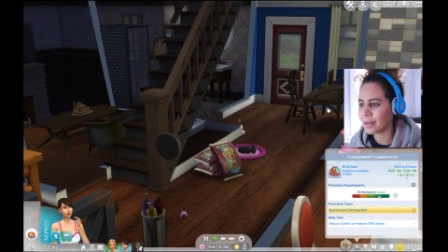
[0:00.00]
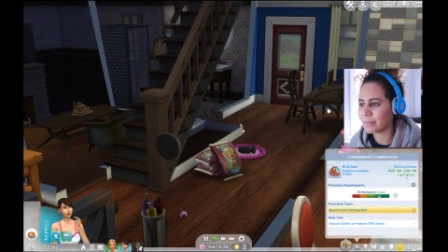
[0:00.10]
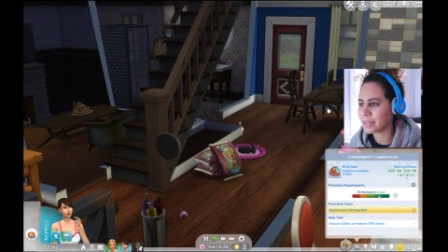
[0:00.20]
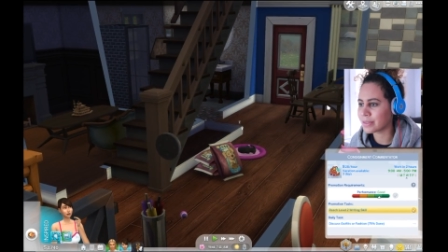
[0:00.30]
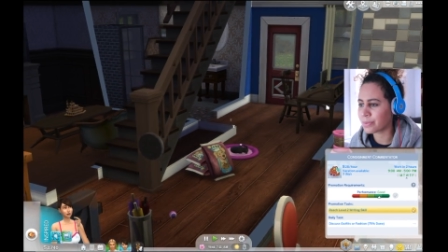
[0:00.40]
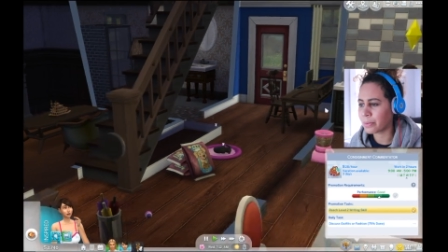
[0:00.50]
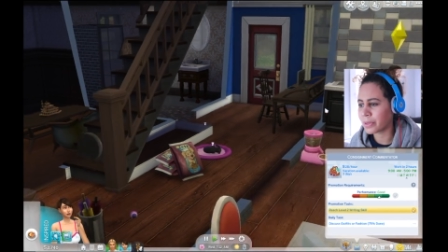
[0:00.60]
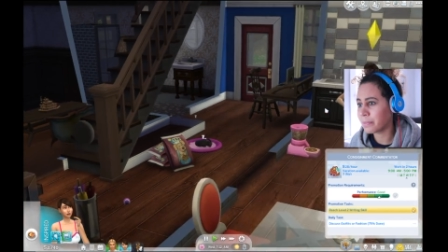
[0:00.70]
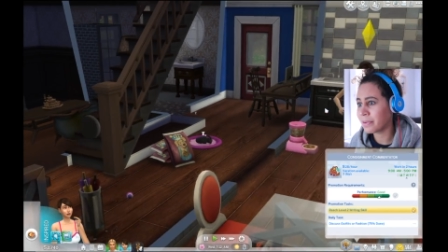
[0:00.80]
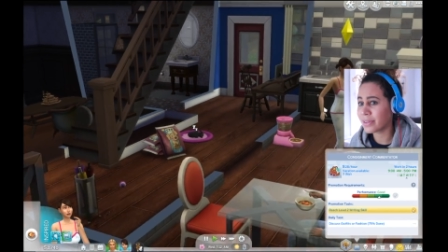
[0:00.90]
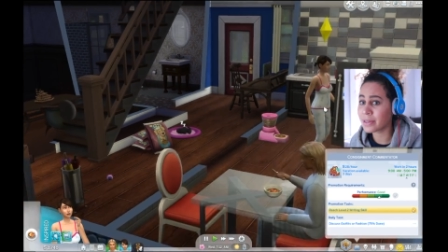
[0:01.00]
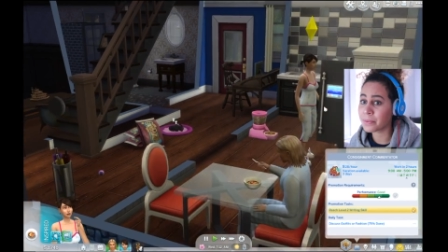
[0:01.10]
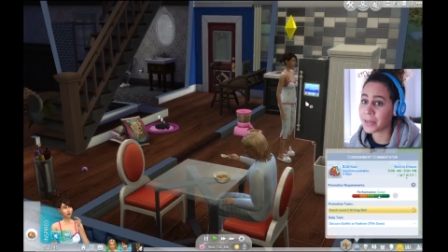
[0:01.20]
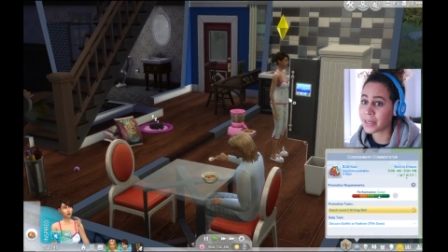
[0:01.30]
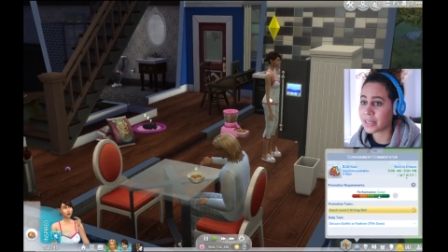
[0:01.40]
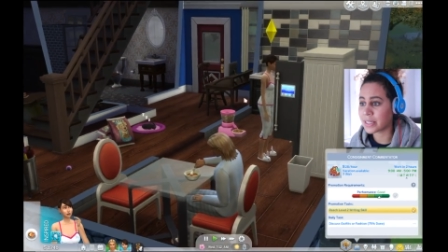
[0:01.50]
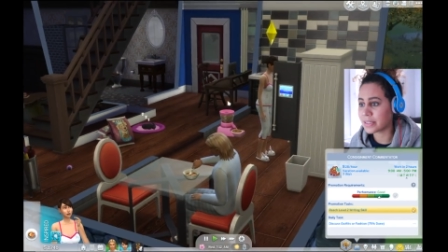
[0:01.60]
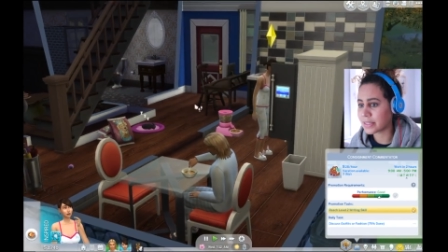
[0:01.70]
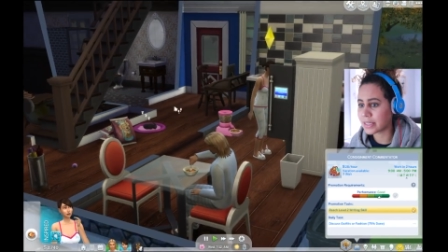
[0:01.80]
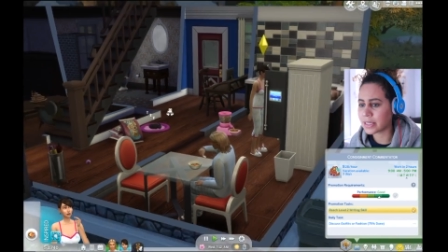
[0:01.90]
I mean, it's probably gonna be really quick and
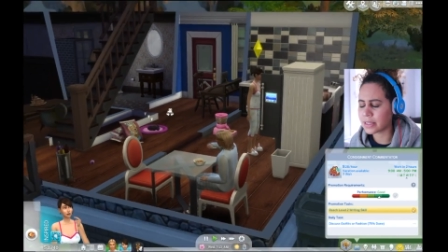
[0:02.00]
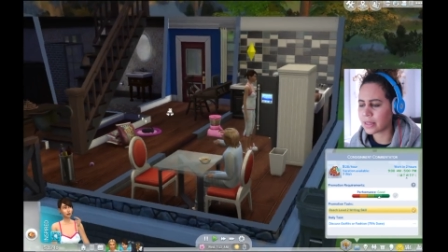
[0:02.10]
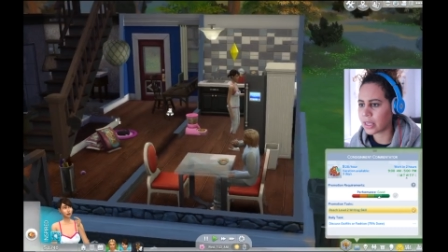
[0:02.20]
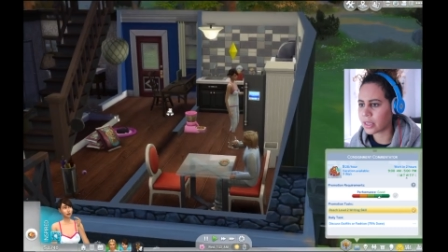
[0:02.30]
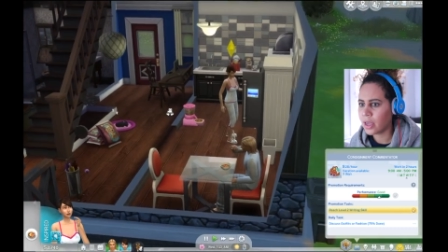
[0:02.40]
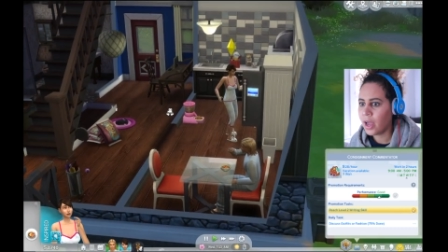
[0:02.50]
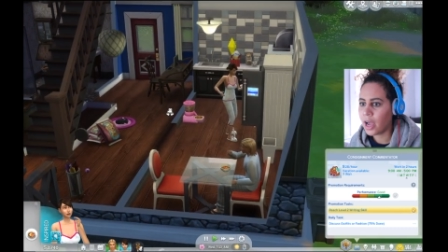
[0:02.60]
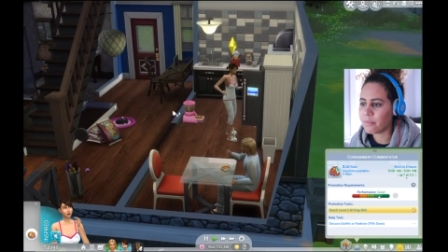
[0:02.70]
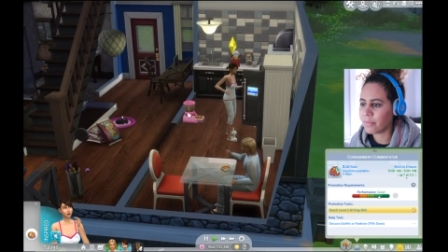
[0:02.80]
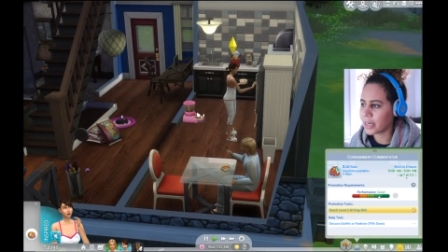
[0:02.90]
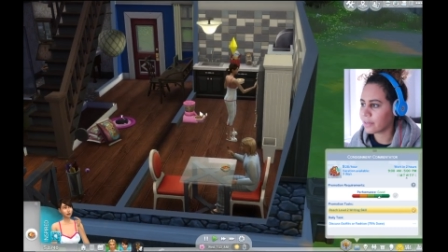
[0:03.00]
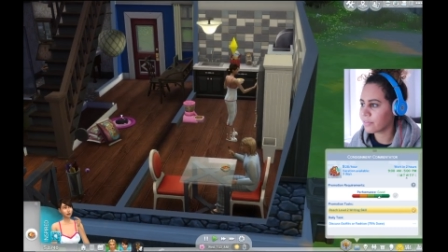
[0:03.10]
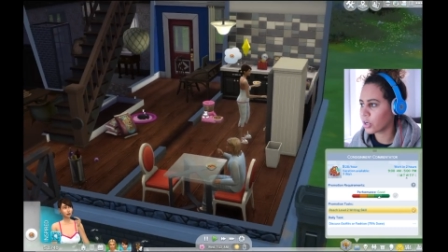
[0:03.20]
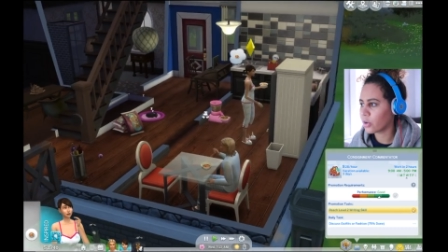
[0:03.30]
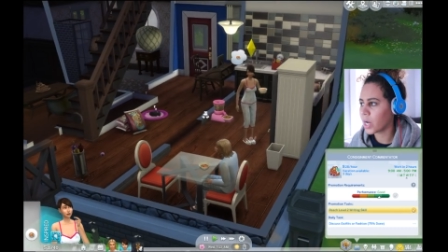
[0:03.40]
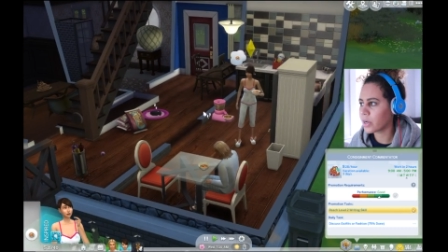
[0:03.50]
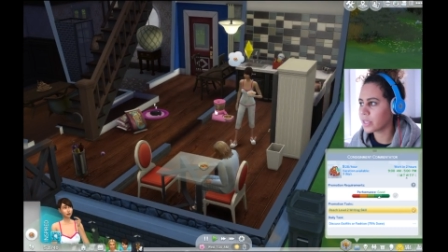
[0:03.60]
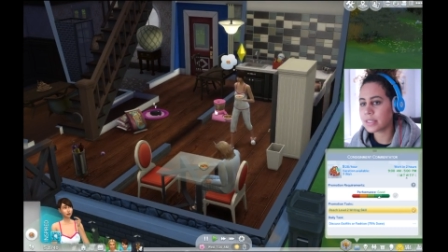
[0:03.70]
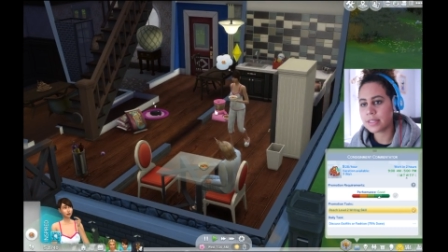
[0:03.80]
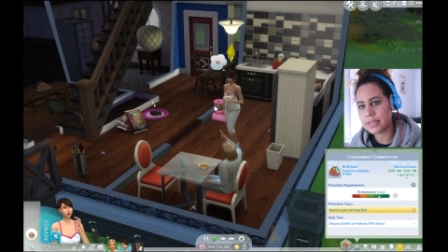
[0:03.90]
easy. Like, I might even go out
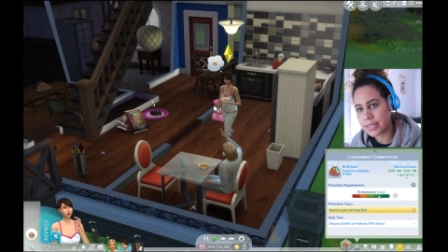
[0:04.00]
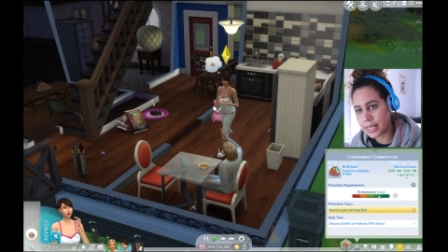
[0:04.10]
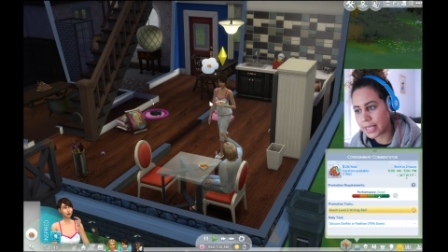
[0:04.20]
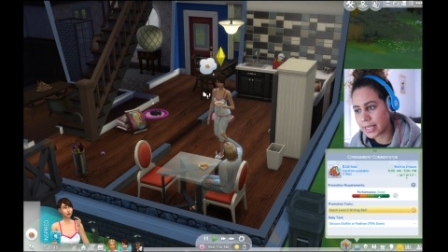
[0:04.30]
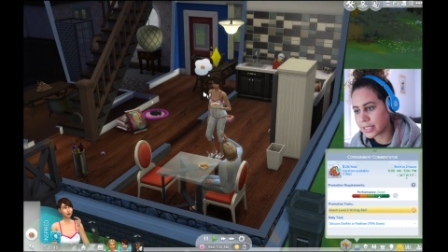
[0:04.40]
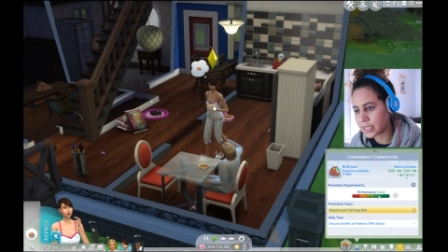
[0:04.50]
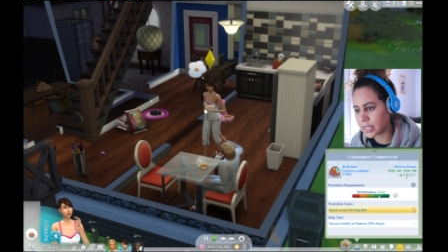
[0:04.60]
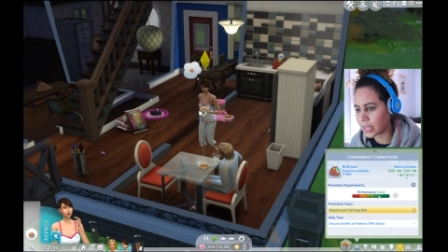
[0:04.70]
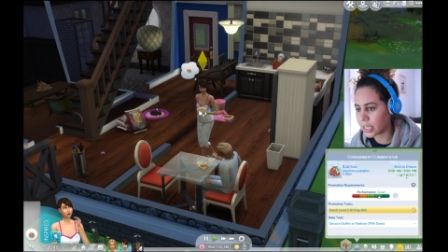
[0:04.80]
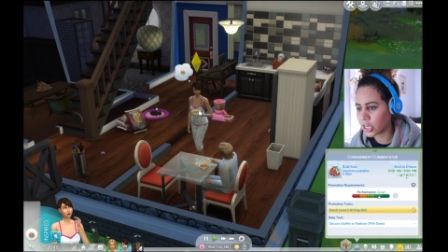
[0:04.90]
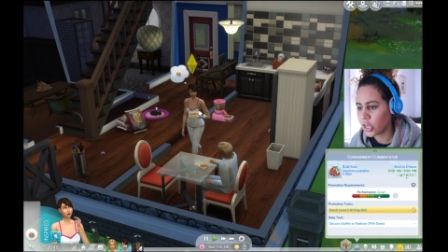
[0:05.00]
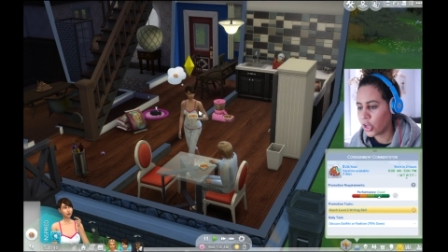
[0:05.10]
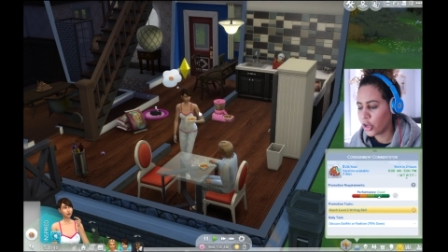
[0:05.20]
into the city to like